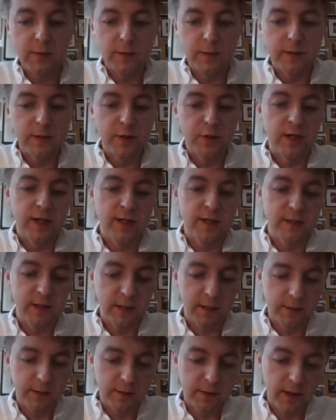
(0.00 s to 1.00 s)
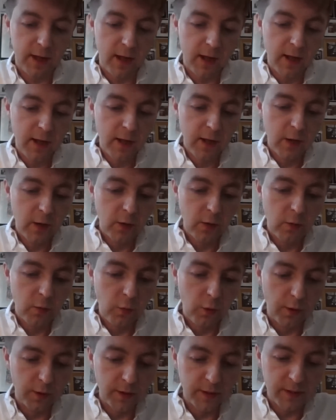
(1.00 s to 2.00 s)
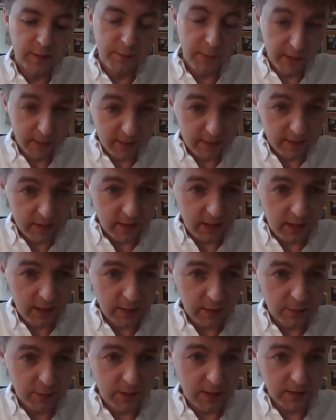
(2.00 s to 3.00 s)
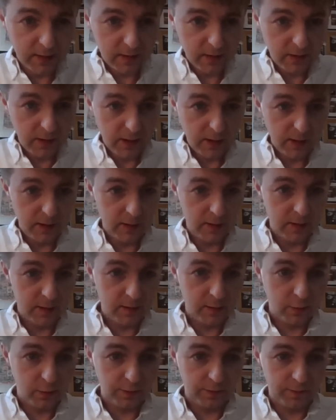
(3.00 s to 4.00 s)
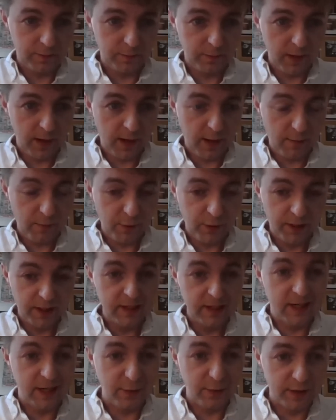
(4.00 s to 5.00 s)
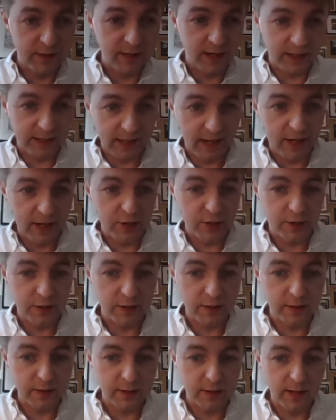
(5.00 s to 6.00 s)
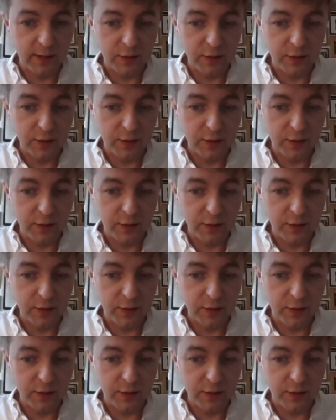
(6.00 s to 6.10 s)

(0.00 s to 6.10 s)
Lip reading: He was suggesting that once ministers are subject to these sort of really serious allegations,